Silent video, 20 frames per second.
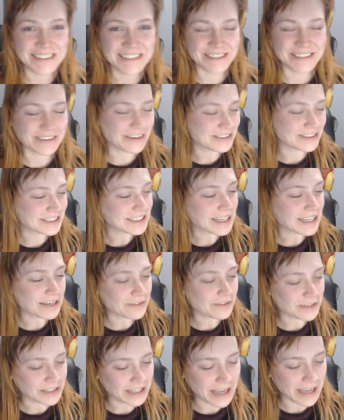I was like
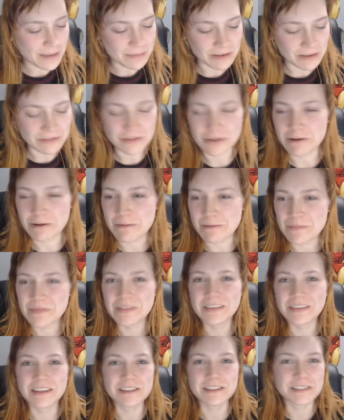really happy for him
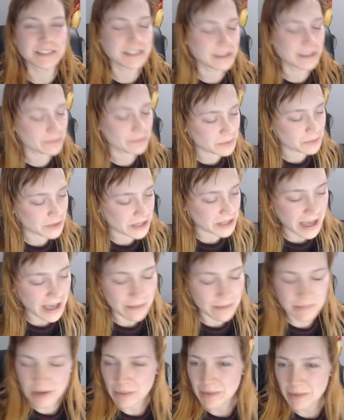because he seemed pretty
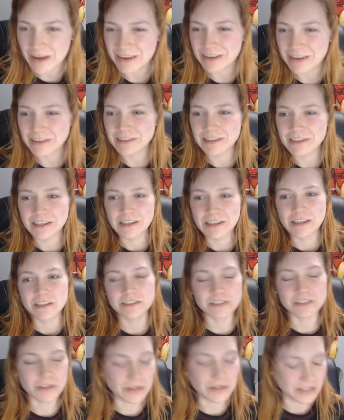happy about it.
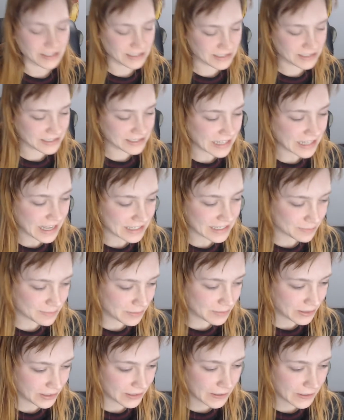So this is the last
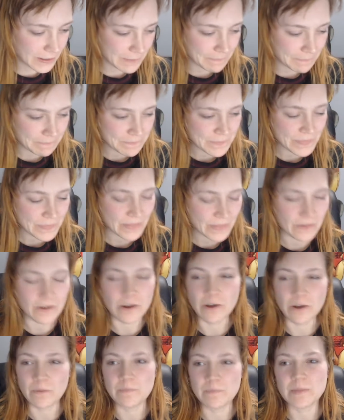book
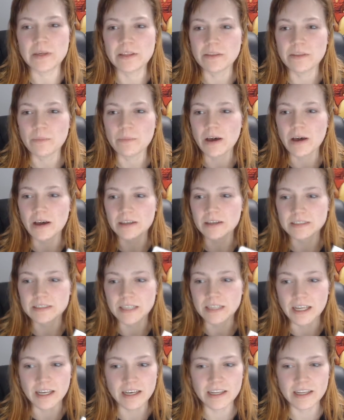in the box,
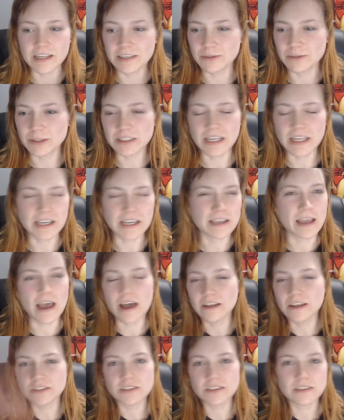and he was like, "Yeah,
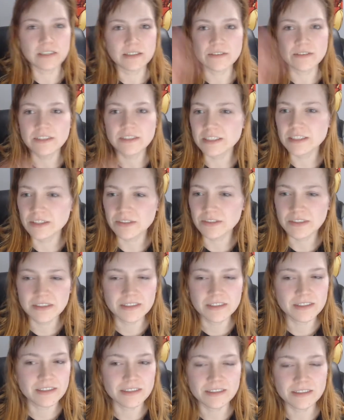I'll just give it to you.
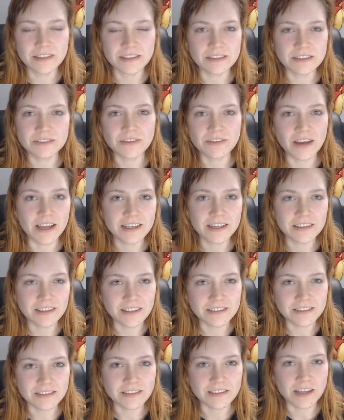It's fine.
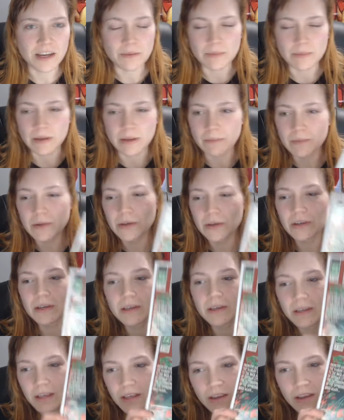It's not a big book."
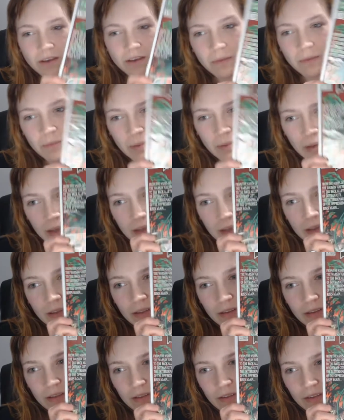But
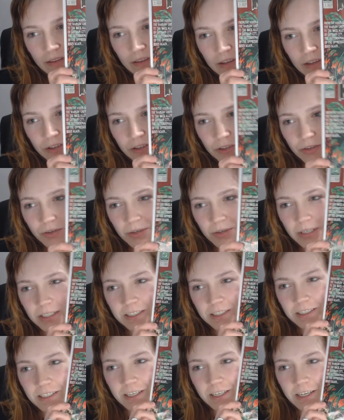the issue is
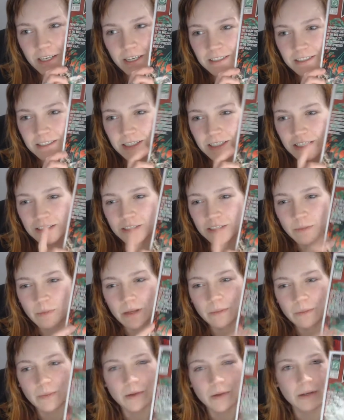that it's a
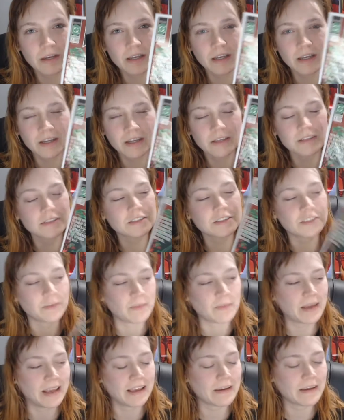big book to
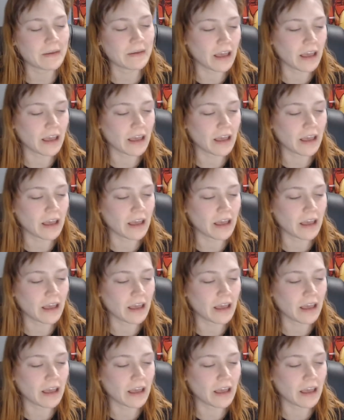me.